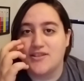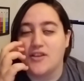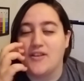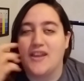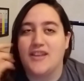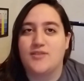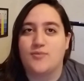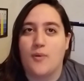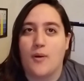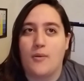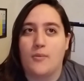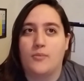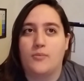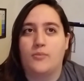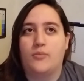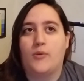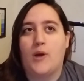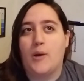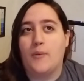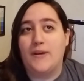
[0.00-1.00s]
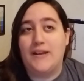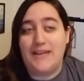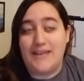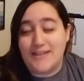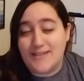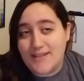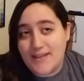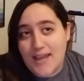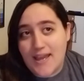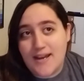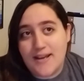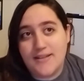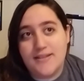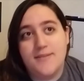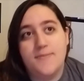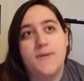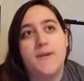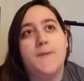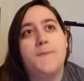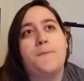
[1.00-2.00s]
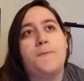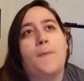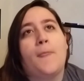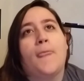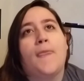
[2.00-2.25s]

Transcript: So that's where we need to get it to be.